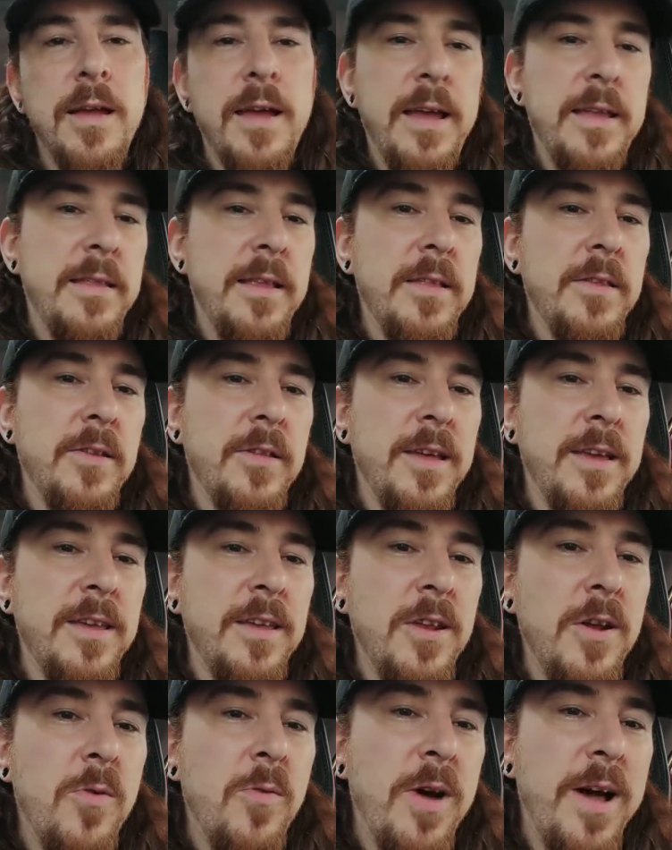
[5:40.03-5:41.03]
And then they're like,
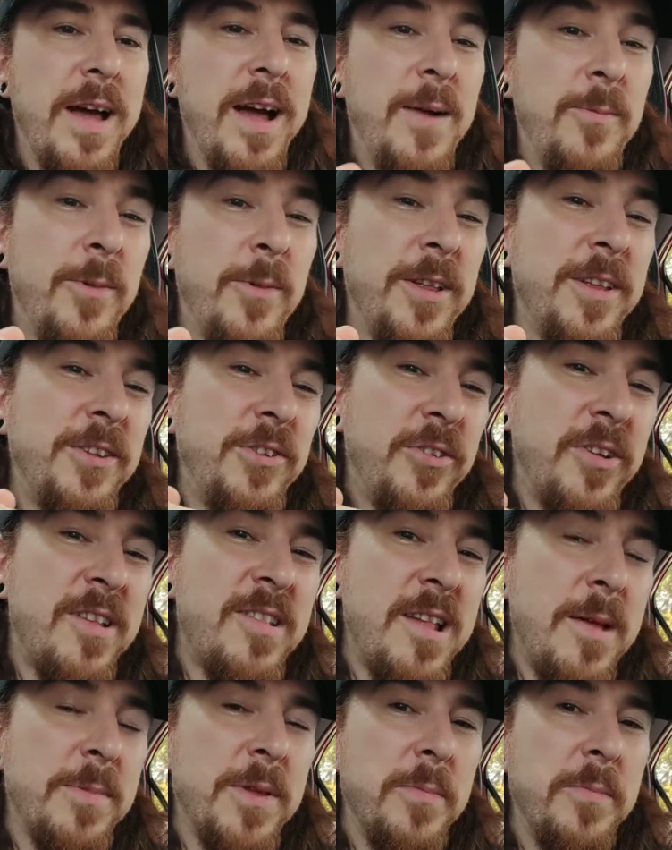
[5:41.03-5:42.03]
you know what, I'm willing to
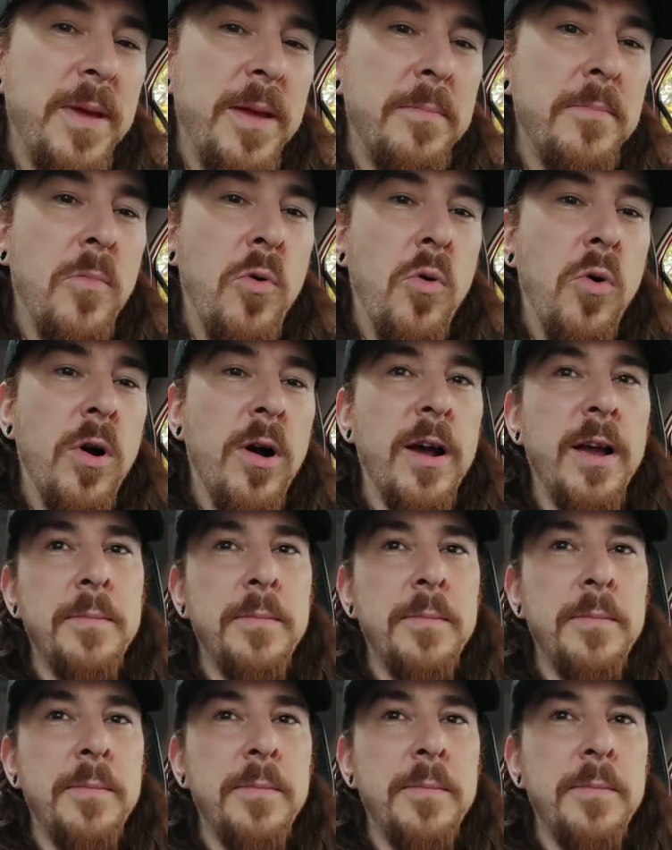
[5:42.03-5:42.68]
accept a bit more.